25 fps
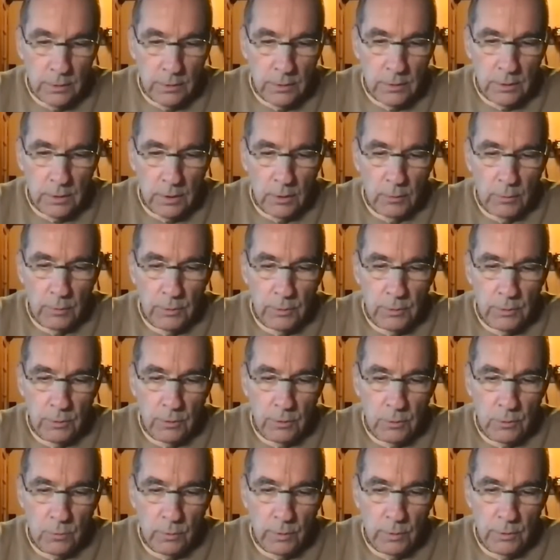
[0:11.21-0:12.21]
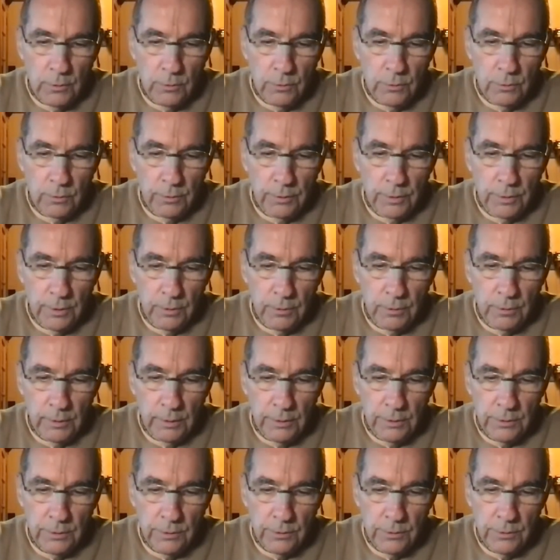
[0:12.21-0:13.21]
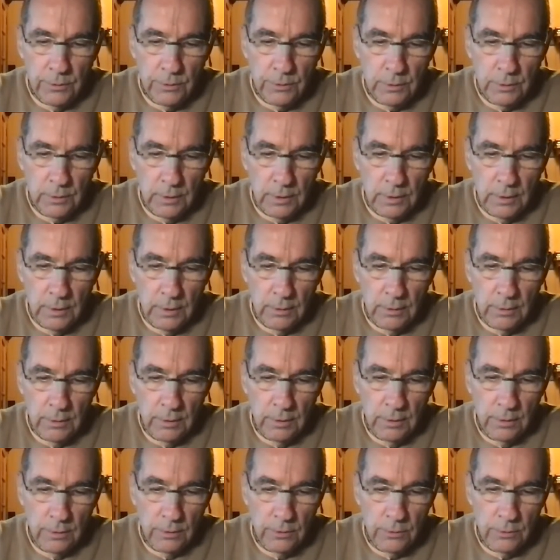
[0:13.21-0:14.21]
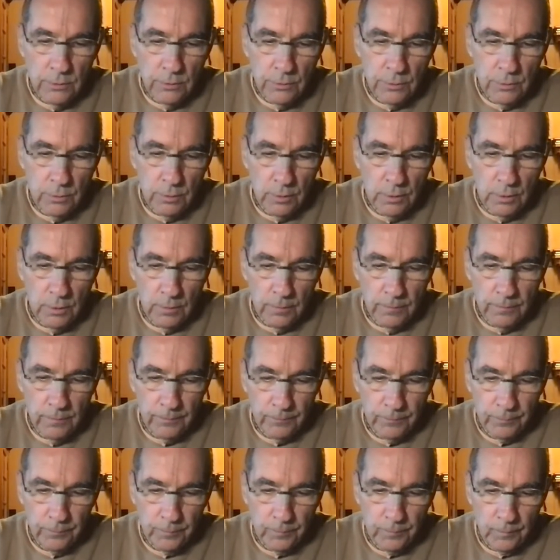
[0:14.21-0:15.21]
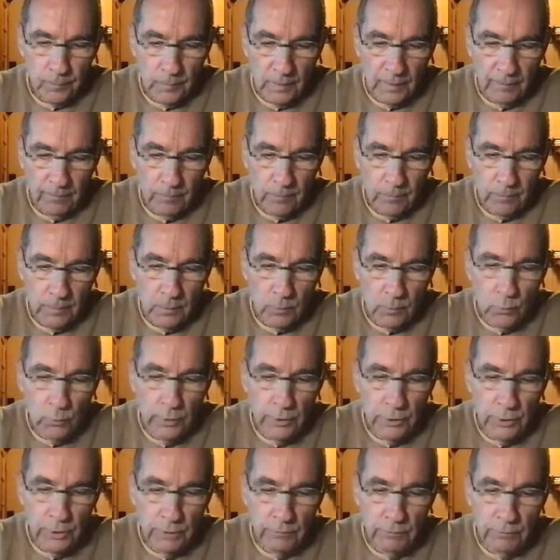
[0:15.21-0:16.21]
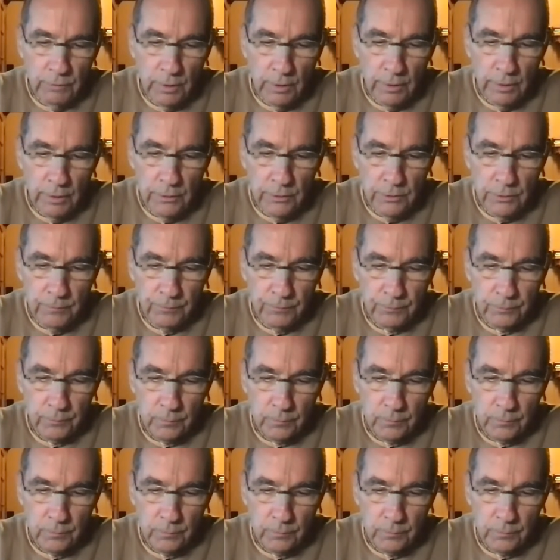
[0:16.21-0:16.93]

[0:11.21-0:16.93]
as I always thought, quite truly a crisis, and that it's reaching various